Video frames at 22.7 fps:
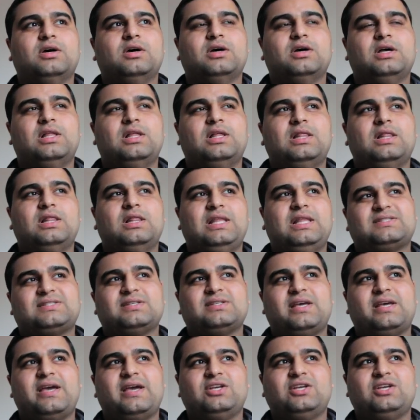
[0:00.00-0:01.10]
less
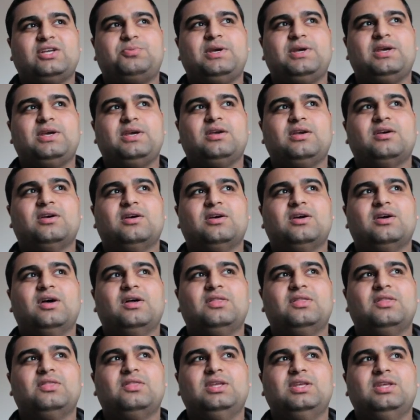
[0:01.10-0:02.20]
HP,
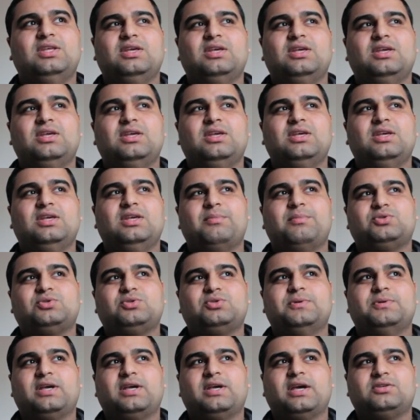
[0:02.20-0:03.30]
the damage will
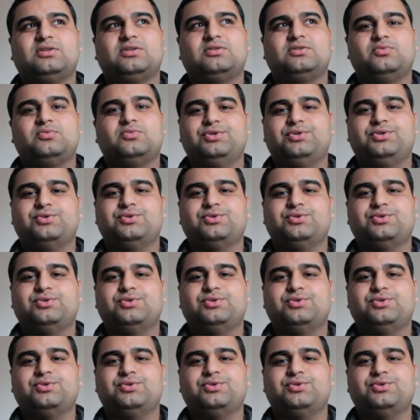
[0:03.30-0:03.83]
get reduced